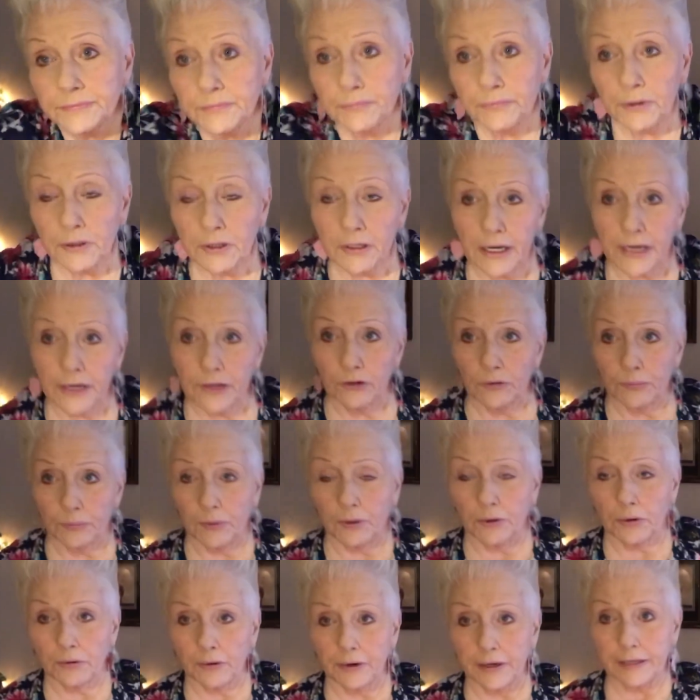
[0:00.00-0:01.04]
political
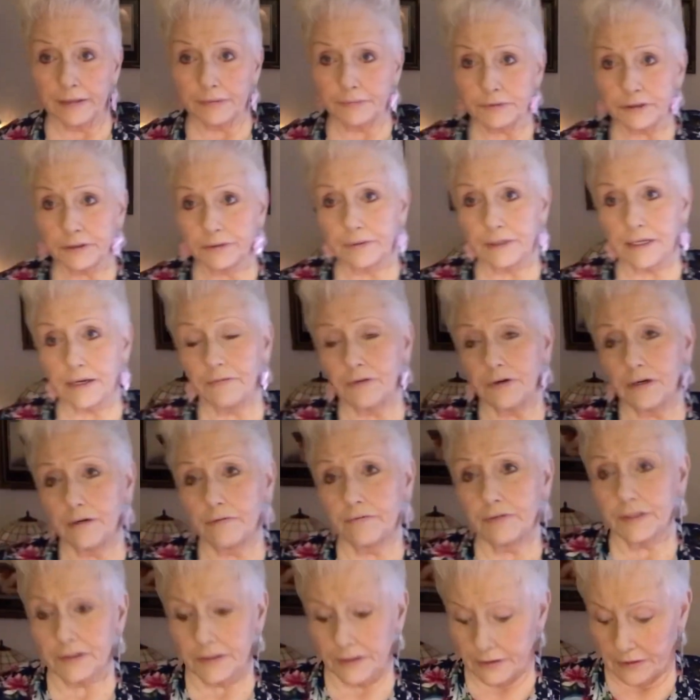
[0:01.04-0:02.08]
programs, even if
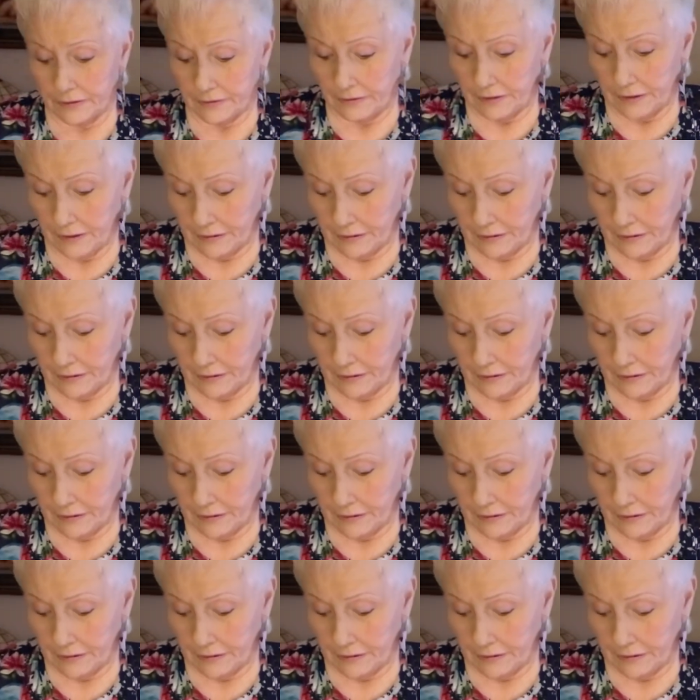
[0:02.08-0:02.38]
it's